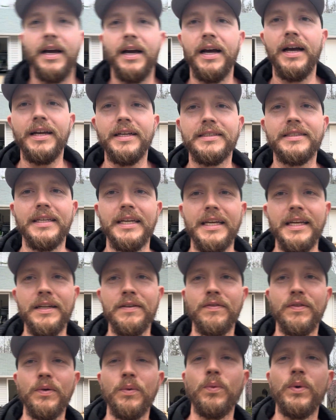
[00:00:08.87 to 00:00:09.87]
It's the end
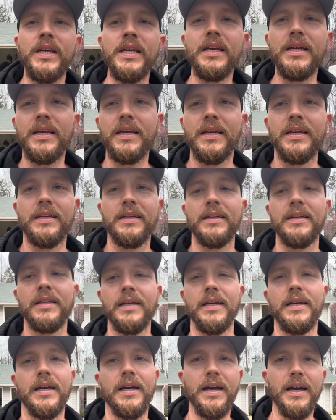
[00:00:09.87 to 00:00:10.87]
of the week
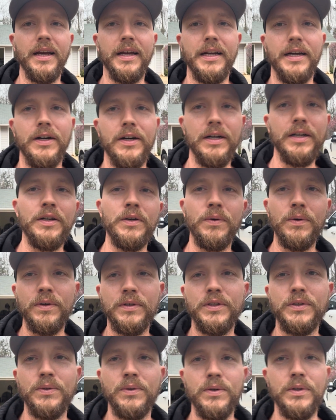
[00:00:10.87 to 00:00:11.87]
here in North
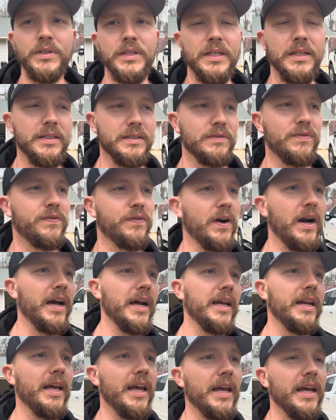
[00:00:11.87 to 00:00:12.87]
Georgia. It's
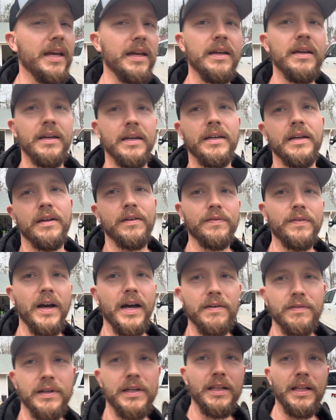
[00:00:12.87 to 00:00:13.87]
Friday,
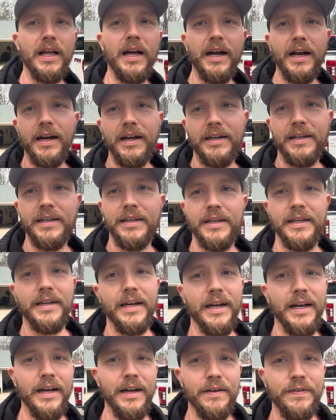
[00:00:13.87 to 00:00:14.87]
5 o'clock.
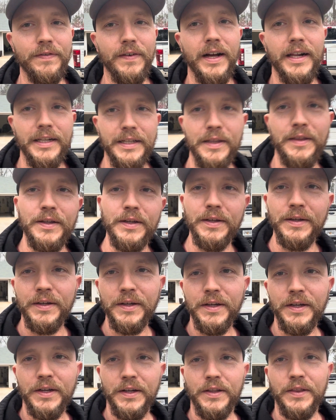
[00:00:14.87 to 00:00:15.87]
Finally, the
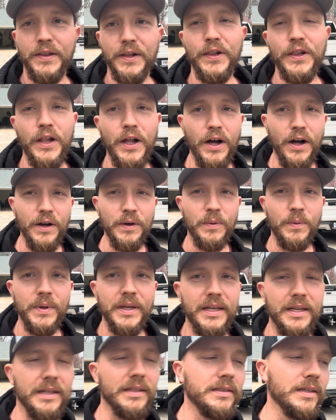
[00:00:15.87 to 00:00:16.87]
long
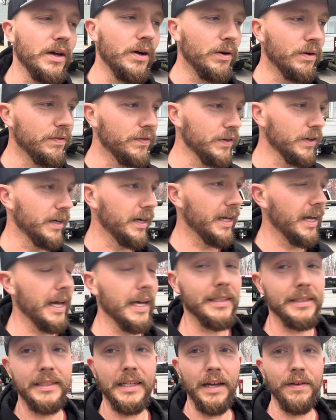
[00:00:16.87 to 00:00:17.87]
week is over, and it
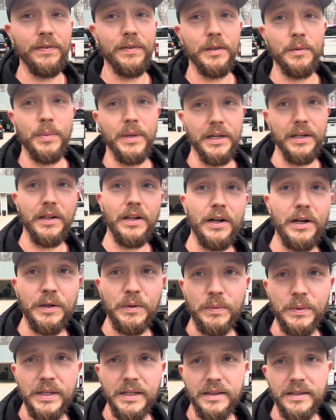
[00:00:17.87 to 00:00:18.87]
has definitely been a
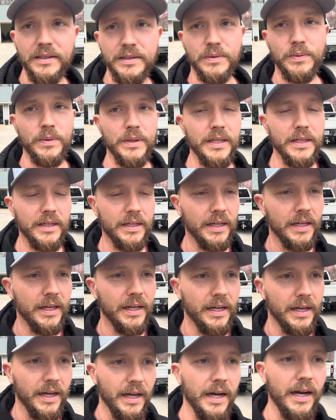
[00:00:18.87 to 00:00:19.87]
long week this week.
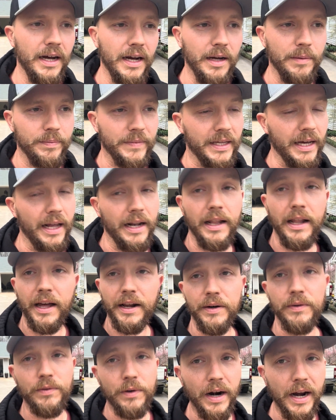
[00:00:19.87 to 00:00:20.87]
Got a
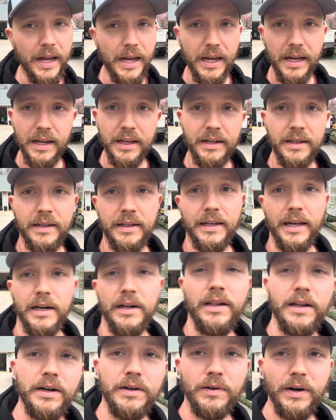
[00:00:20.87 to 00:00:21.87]
lot of rain,
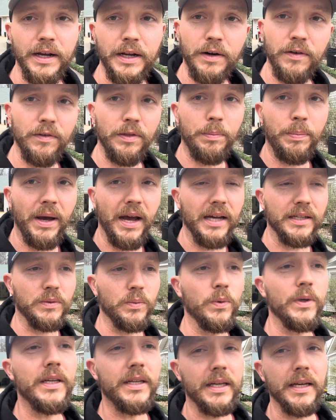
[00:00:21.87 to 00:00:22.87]
over the
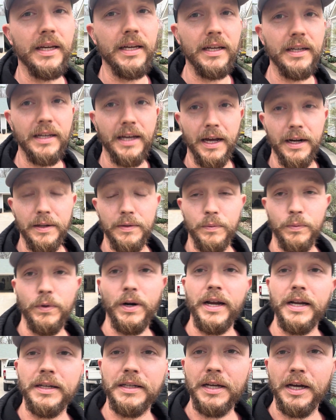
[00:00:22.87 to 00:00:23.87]
past weekend, got
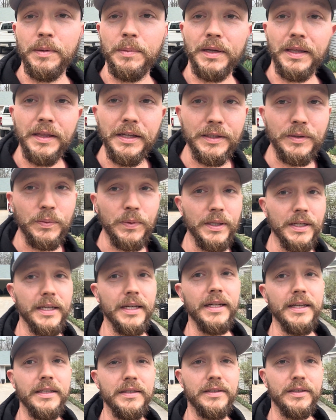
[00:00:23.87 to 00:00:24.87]
rain coming this
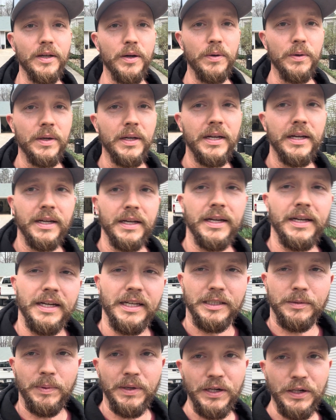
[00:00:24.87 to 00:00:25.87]
weekend. So
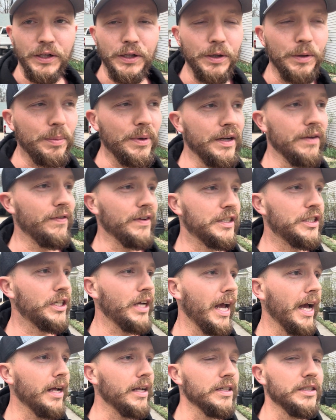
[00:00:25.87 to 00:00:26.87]
it's been a little bit of a
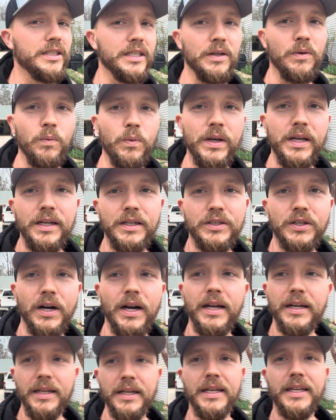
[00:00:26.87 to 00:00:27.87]
challenging week
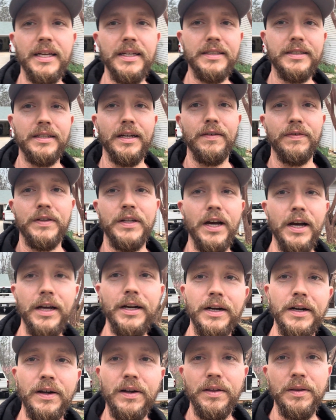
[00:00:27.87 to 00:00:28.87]
trying to get stuff
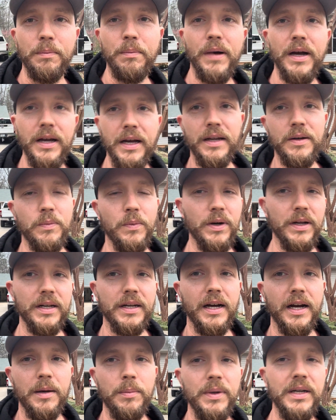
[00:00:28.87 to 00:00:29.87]
done in all the mud and
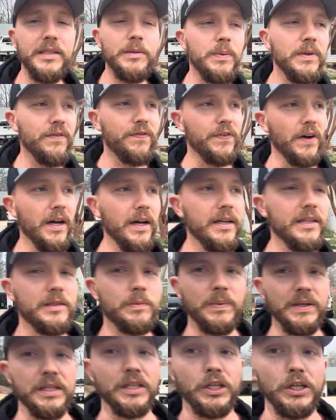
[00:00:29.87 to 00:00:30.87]
whatnot, but it's been fun. It's
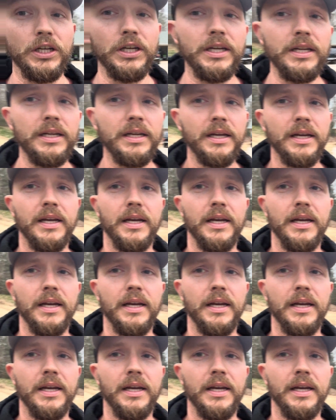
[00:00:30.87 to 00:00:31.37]
been good.